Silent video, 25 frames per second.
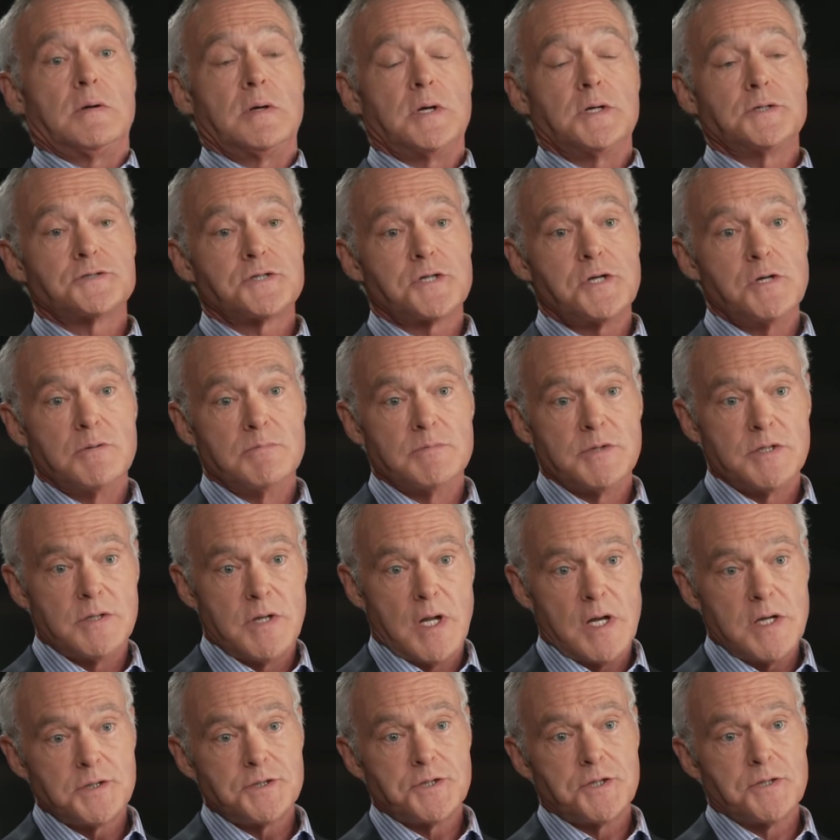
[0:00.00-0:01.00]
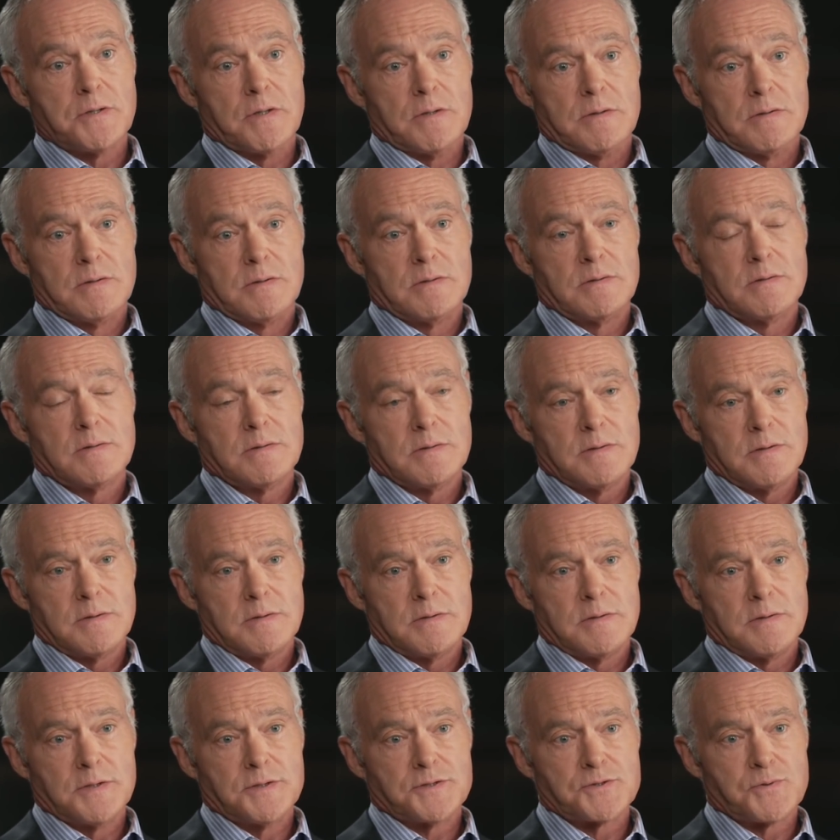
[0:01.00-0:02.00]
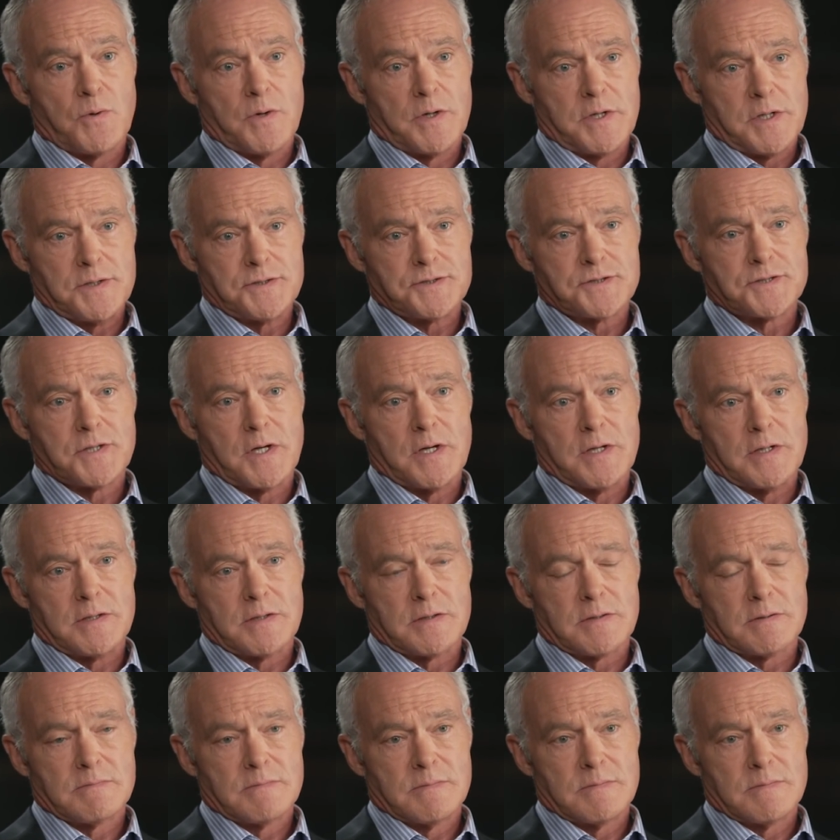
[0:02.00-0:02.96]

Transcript: it's human nature, is what he's saying.